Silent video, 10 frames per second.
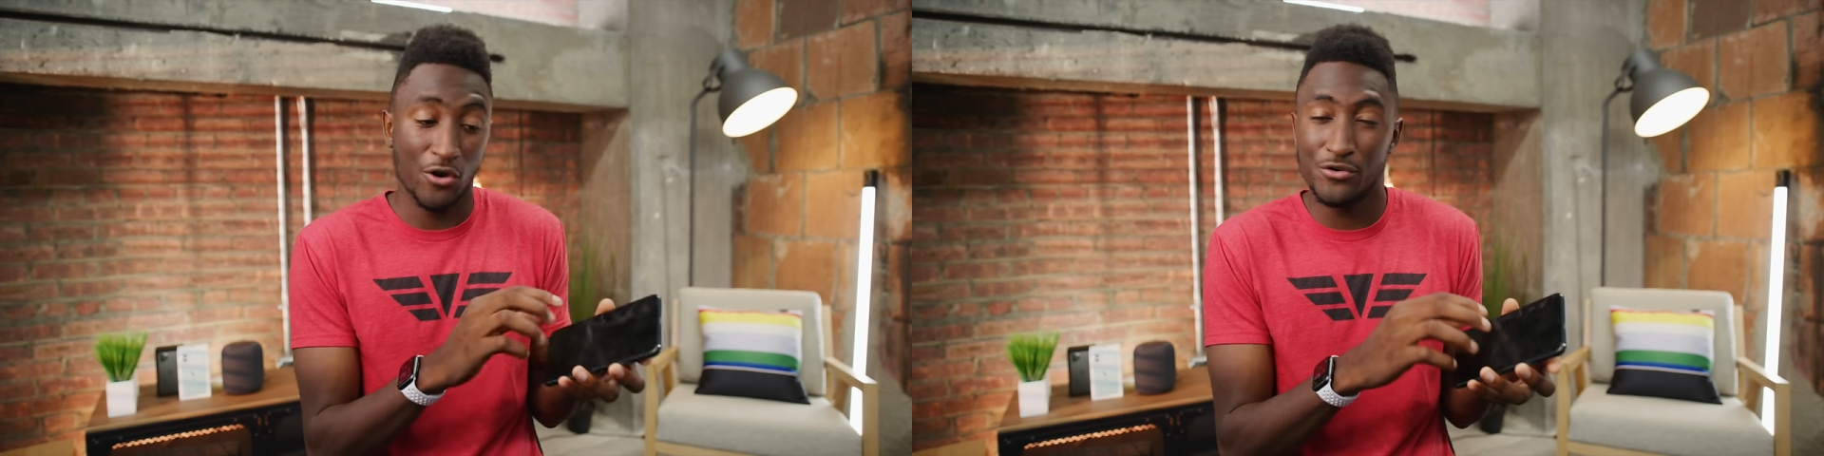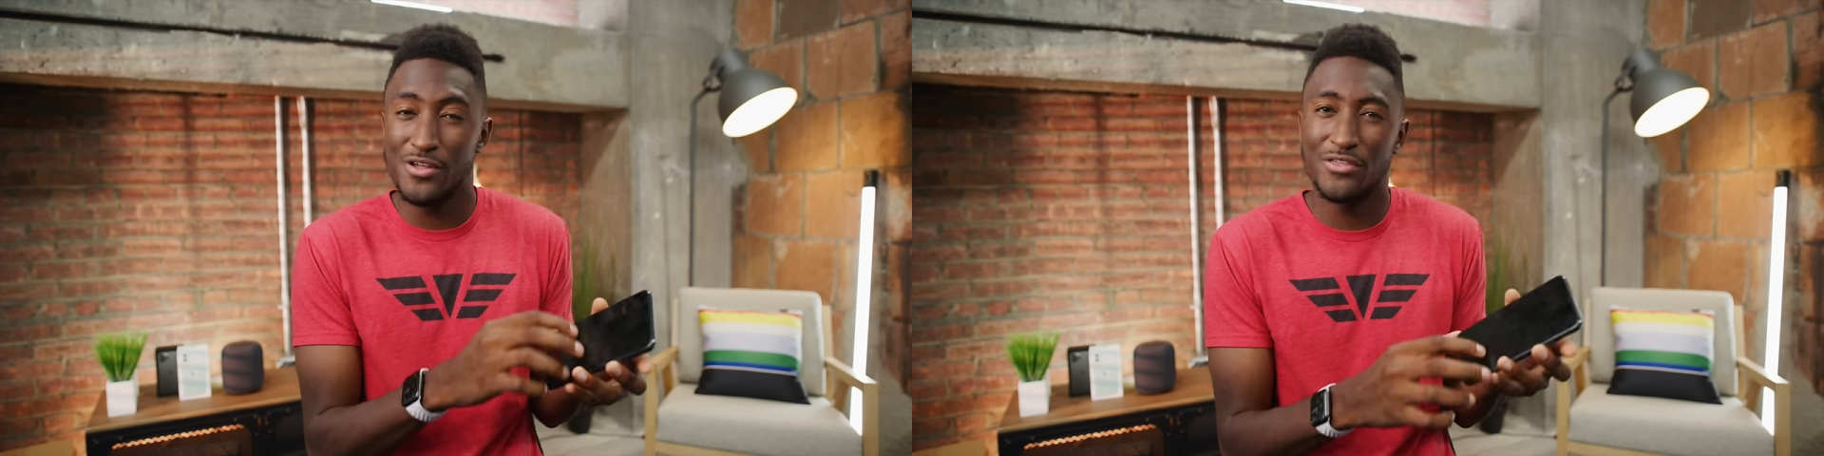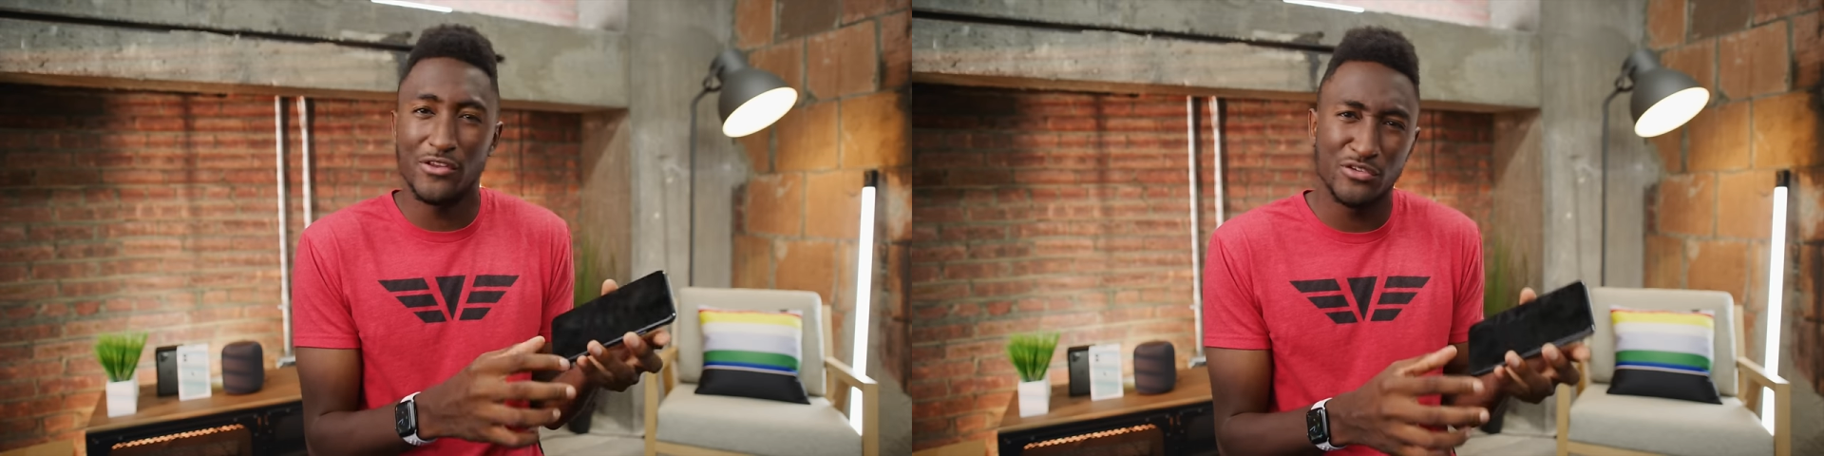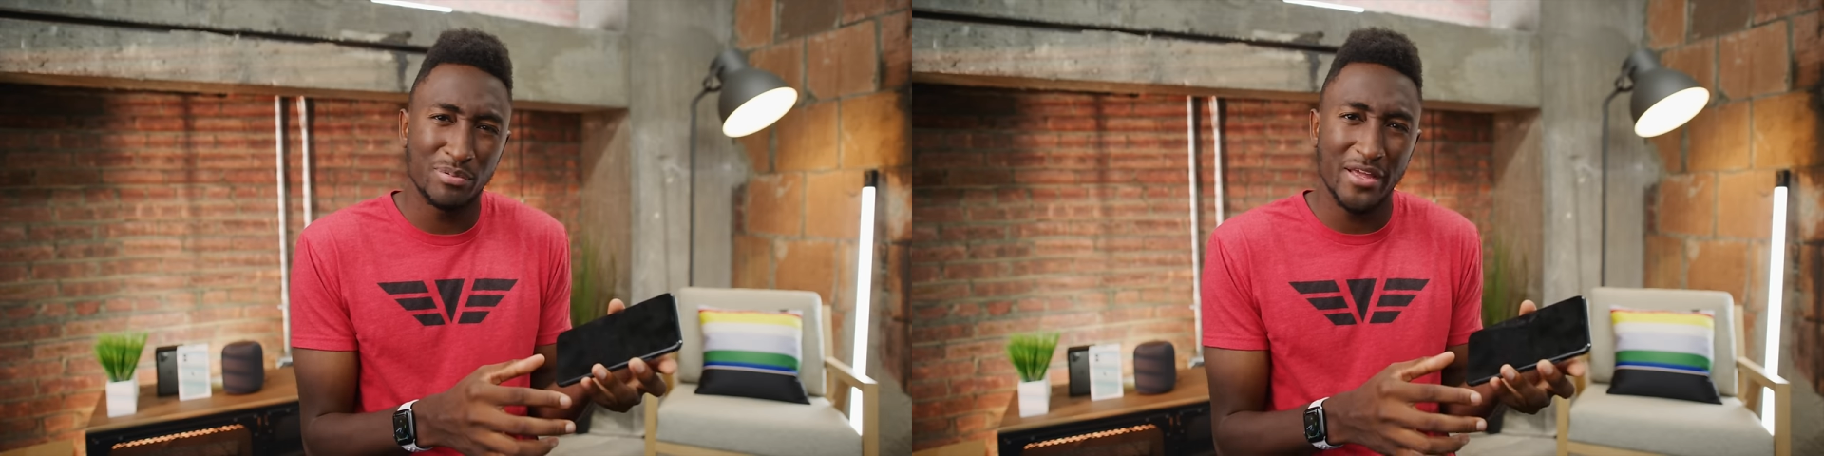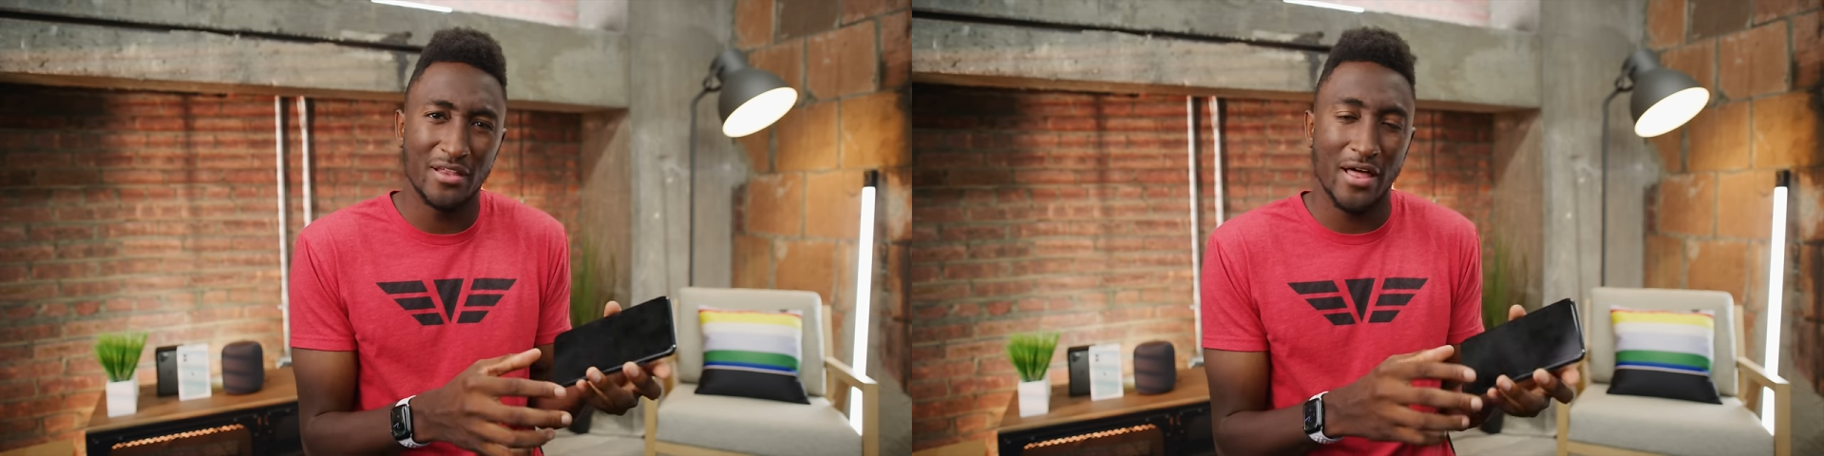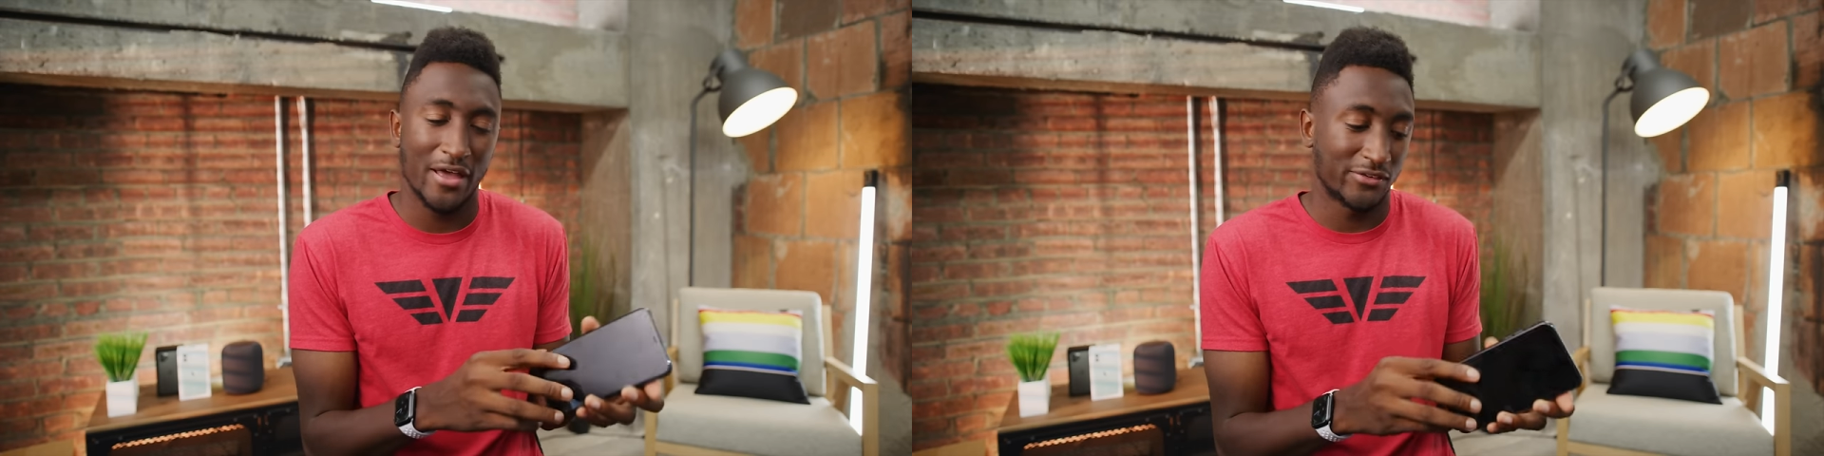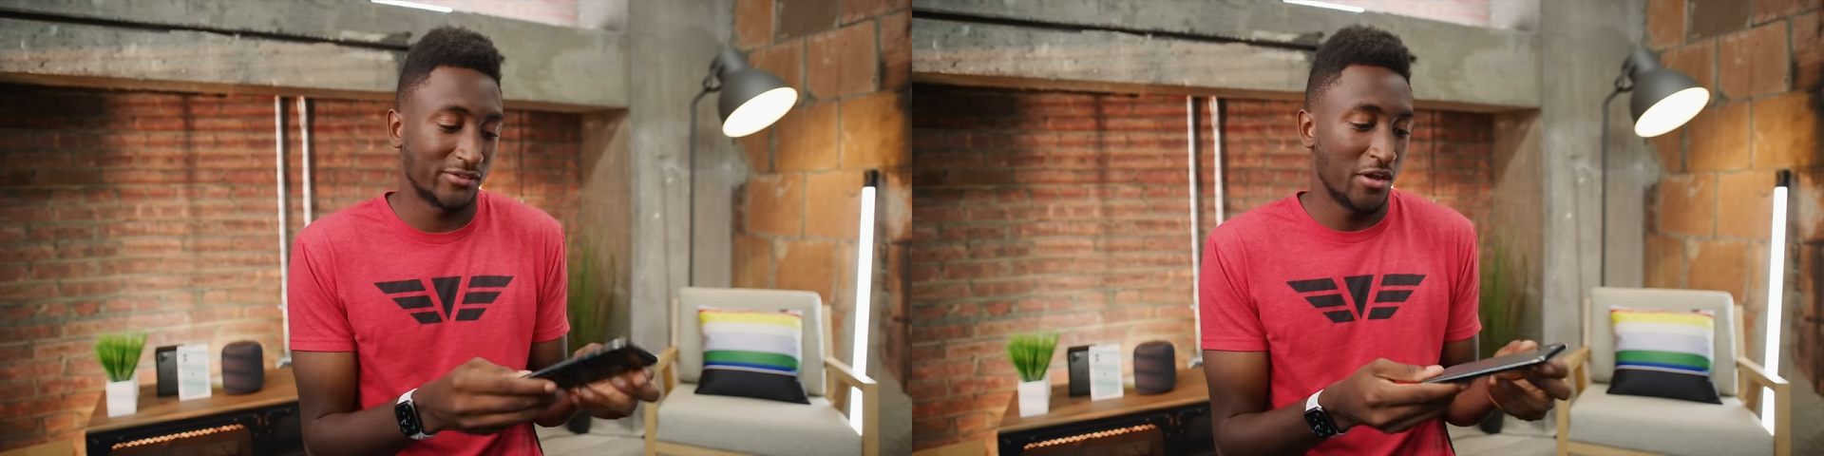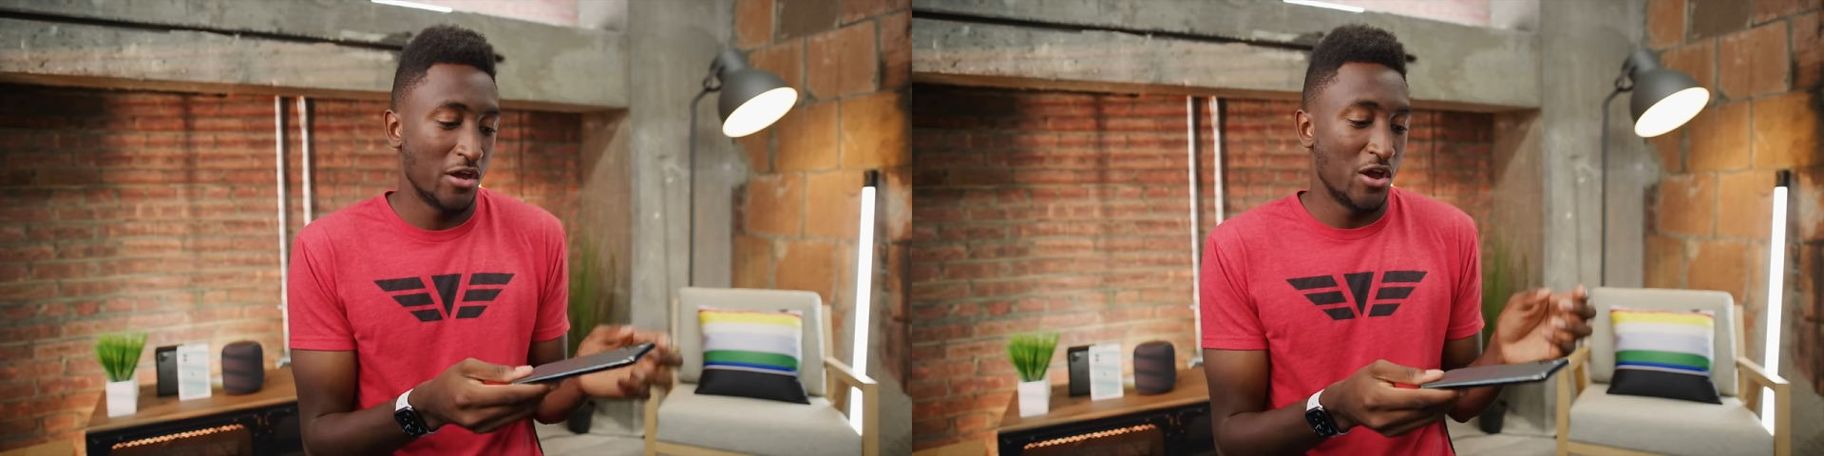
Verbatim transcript: underneath the display glass,